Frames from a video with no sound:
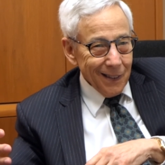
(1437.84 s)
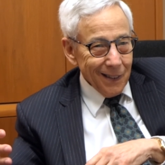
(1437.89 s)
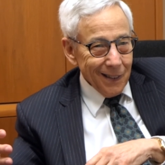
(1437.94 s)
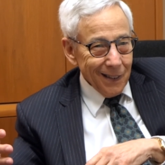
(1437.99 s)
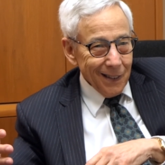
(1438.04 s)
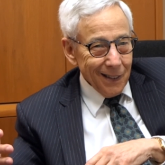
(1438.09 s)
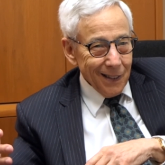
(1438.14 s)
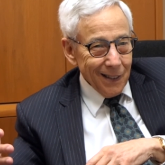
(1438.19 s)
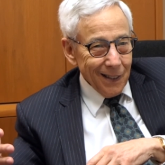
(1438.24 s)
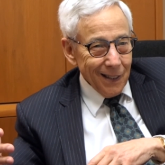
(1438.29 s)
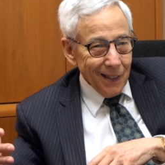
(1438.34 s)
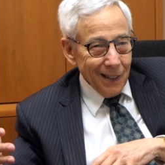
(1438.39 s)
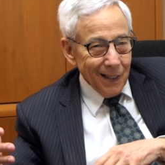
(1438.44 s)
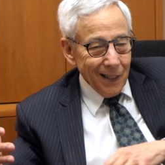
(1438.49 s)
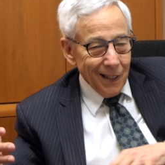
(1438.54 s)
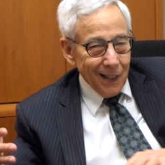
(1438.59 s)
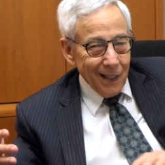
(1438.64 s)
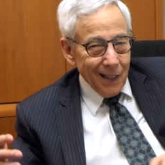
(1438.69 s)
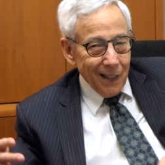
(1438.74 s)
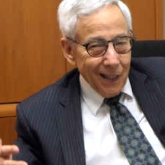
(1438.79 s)
Yeah.
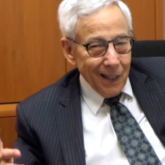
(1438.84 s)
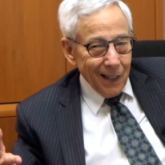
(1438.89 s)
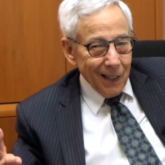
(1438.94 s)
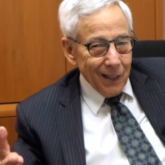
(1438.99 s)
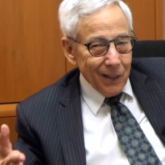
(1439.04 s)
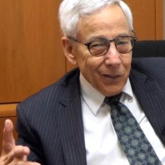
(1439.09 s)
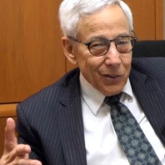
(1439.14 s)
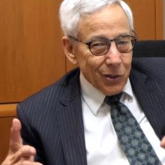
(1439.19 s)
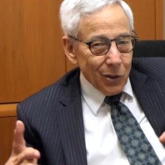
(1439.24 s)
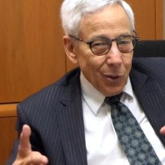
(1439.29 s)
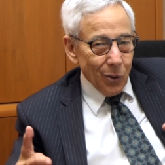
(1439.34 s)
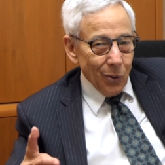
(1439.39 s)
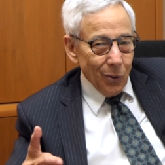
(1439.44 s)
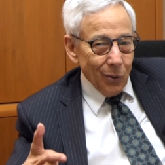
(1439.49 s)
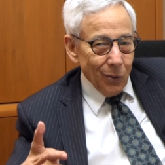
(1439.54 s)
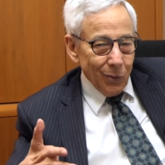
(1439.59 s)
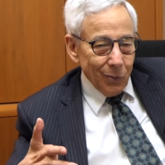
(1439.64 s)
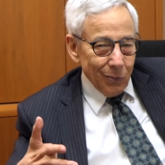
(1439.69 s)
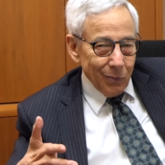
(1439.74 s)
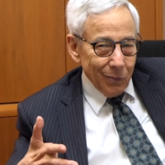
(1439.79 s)
And
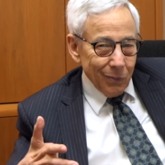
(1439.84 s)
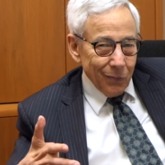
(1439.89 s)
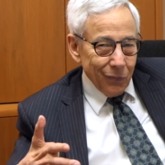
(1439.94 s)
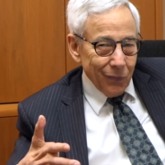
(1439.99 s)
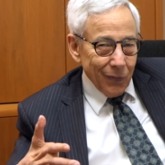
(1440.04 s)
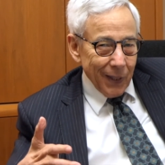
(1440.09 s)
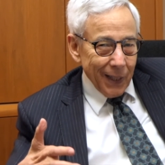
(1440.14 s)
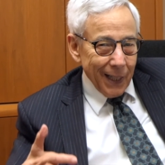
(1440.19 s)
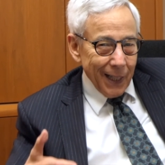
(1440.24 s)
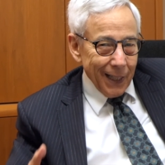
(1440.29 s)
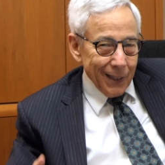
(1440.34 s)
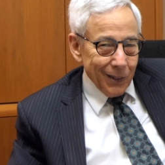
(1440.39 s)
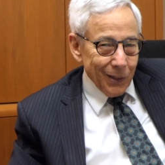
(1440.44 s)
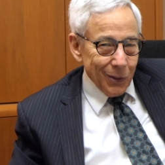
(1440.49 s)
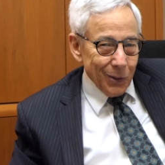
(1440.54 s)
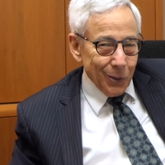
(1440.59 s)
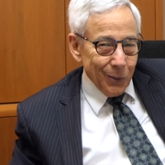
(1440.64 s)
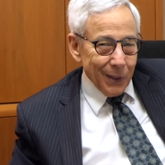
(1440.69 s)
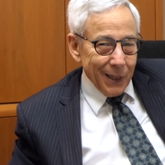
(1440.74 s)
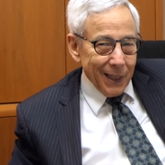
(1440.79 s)
so if I had to
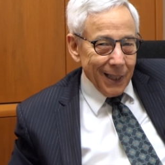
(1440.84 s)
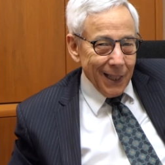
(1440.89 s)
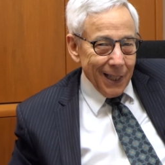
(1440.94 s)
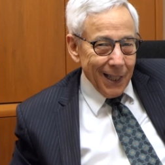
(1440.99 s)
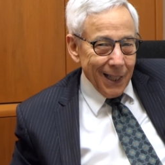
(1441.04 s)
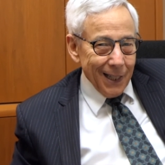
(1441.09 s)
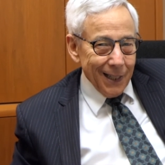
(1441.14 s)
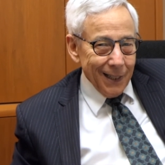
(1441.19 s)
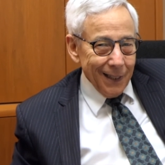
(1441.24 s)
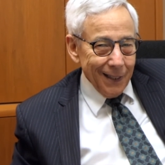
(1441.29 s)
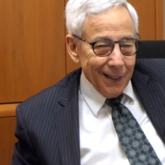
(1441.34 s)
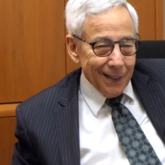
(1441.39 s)
do it again,